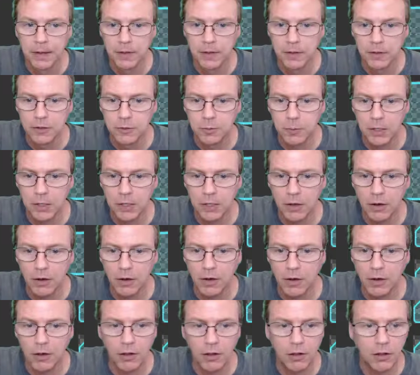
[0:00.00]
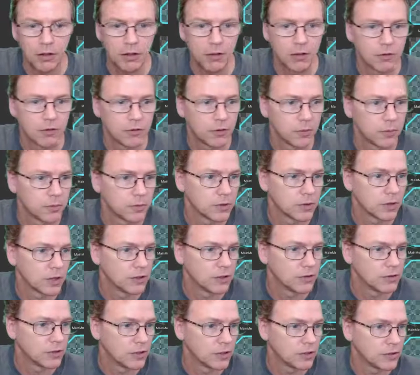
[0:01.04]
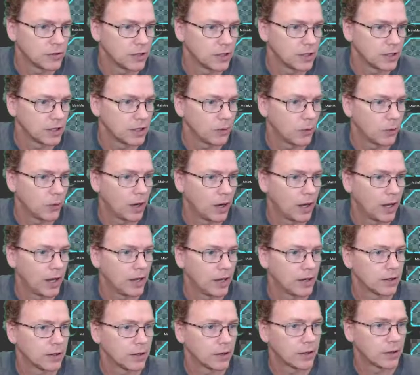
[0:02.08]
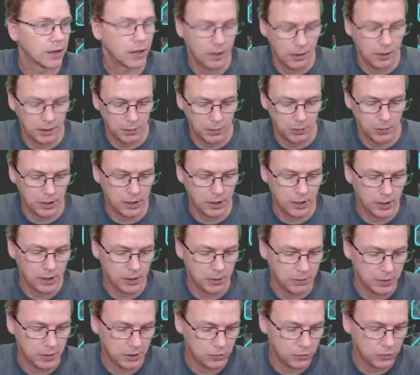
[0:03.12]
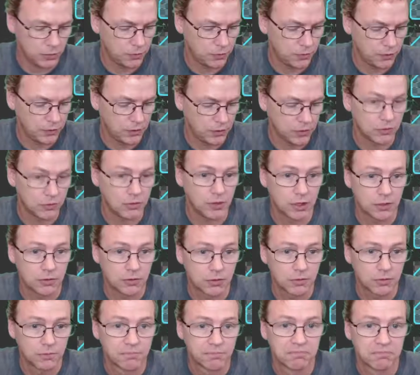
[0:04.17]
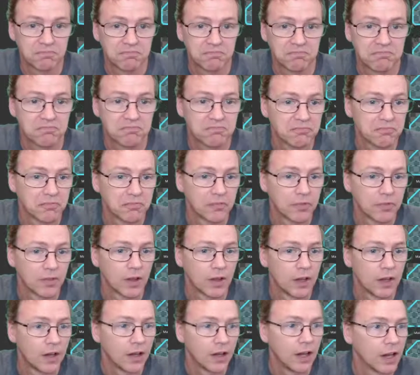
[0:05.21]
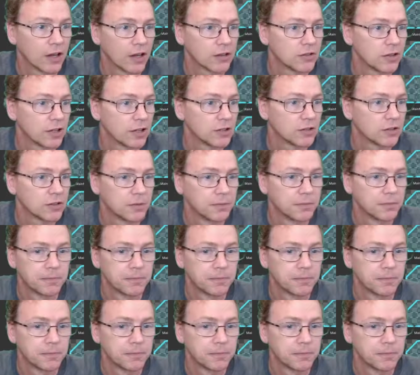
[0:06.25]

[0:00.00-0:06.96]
Let's make all of them consistently wide. How big? 256? Excellent.